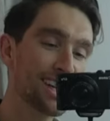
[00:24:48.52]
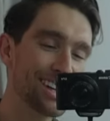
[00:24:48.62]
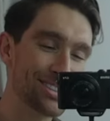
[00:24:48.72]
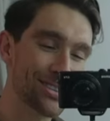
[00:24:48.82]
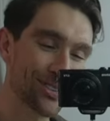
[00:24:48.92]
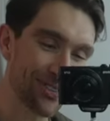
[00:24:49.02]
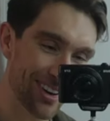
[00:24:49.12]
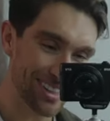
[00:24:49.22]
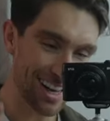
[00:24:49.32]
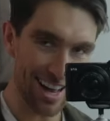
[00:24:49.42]
Connection
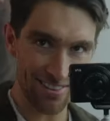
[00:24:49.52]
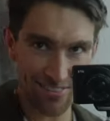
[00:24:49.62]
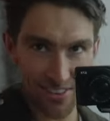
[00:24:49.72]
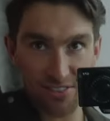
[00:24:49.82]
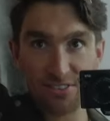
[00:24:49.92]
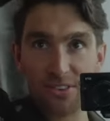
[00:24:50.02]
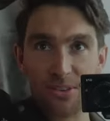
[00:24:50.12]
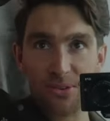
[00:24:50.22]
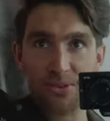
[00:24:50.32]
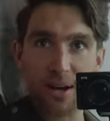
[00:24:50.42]
always have a
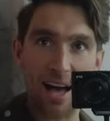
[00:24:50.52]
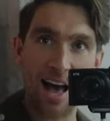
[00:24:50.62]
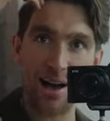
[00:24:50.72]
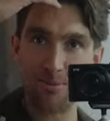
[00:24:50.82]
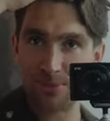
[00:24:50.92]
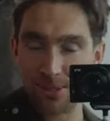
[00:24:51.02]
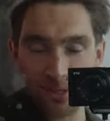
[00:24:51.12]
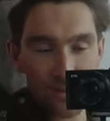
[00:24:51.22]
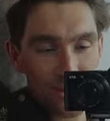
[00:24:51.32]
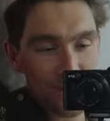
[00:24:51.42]
few
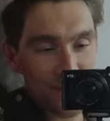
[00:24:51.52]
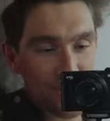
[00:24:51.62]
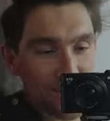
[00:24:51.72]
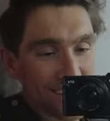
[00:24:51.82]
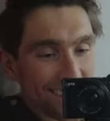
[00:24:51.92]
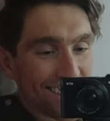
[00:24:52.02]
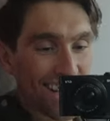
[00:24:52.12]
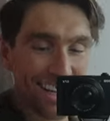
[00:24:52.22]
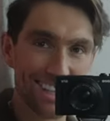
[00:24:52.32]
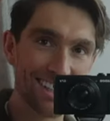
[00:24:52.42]
absolutely
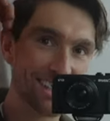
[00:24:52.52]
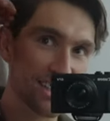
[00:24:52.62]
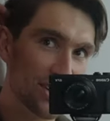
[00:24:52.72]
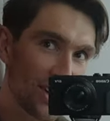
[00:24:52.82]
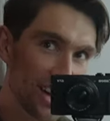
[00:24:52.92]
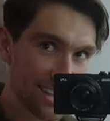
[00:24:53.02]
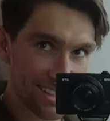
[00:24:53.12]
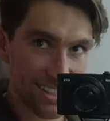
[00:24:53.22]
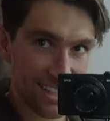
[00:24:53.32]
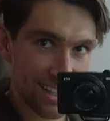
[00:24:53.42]
ridiculously
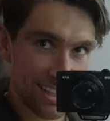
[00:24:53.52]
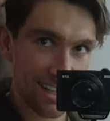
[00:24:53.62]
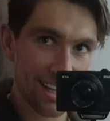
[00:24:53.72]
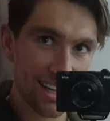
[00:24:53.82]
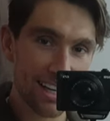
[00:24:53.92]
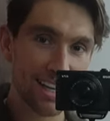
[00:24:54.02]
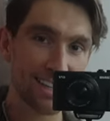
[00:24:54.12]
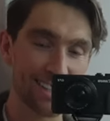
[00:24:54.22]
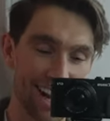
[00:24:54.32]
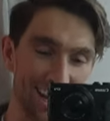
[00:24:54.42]
nice
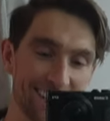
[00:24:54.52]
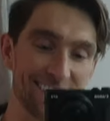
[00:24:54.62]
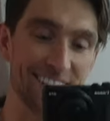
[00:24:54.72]
jackets